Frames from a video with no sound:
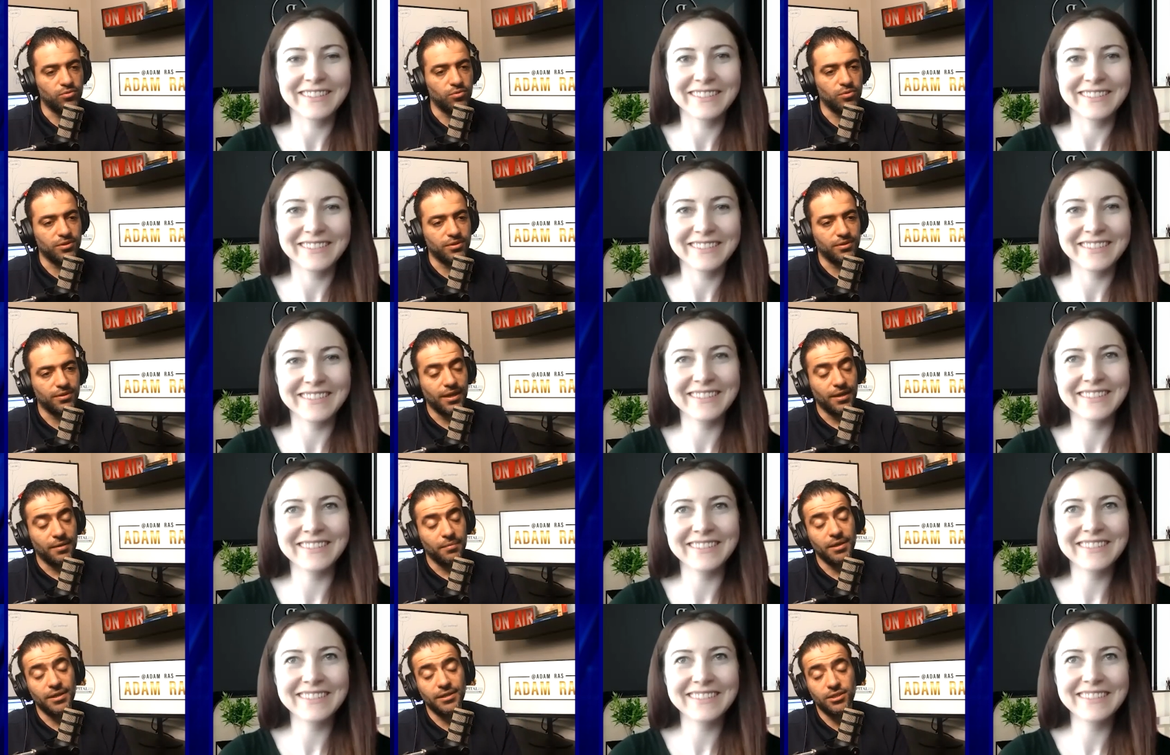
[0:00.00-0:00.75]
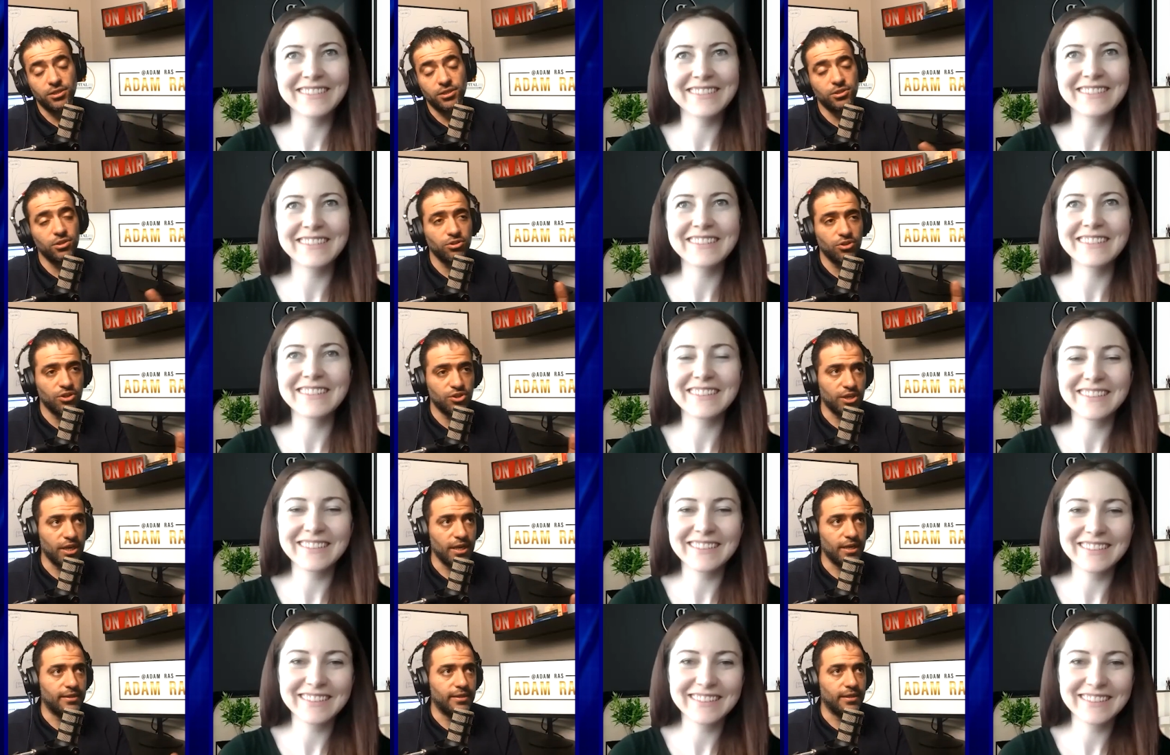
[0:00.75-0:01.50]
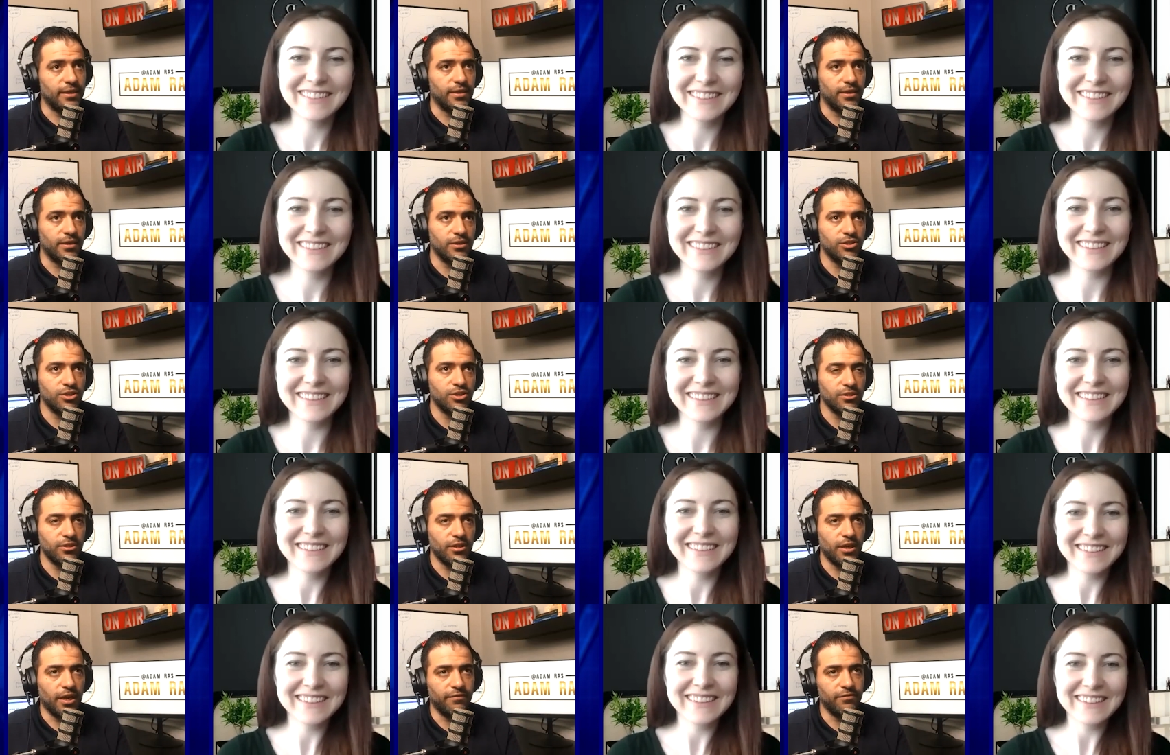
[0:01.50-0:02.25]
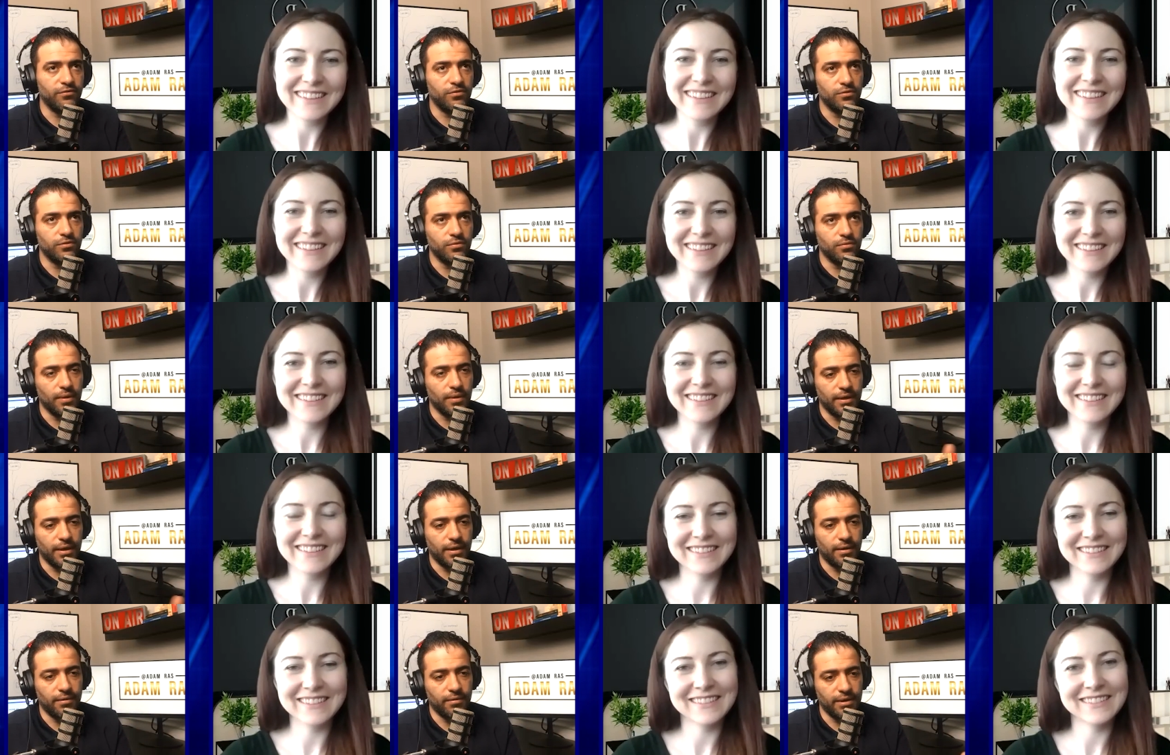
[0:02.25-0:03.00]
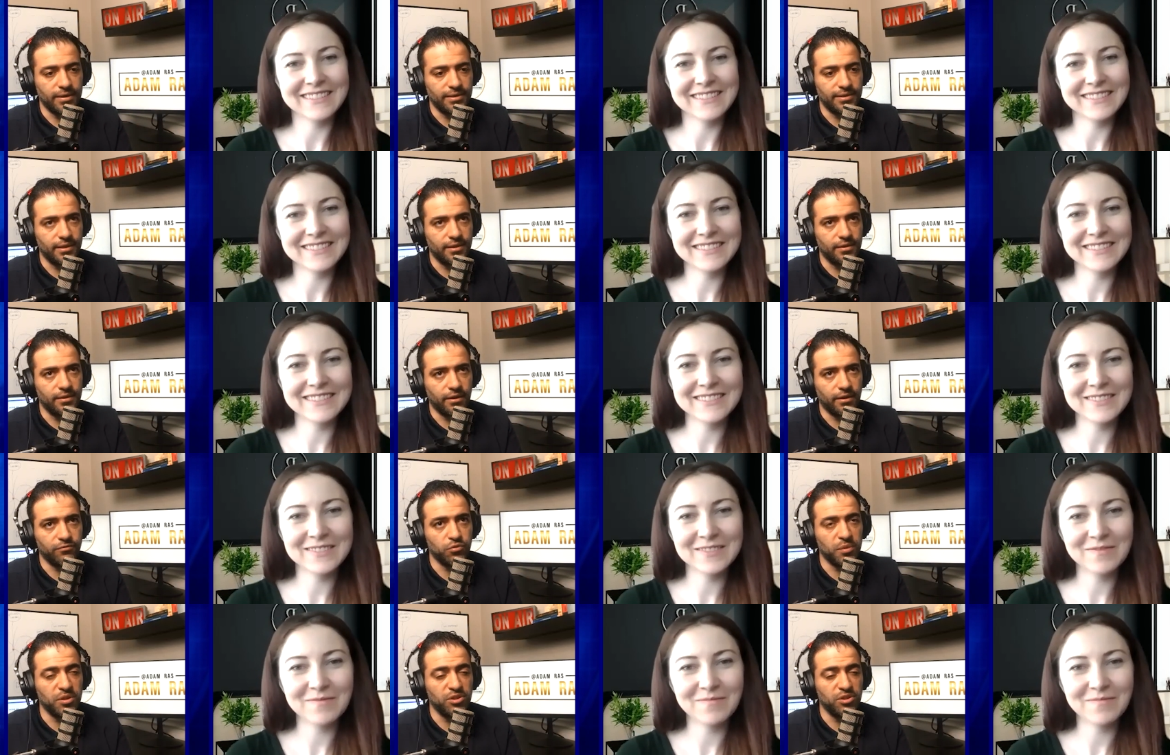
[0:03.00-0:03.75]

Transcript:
Speaker 1: was it's, not rejecting it's just you have to i think you have to be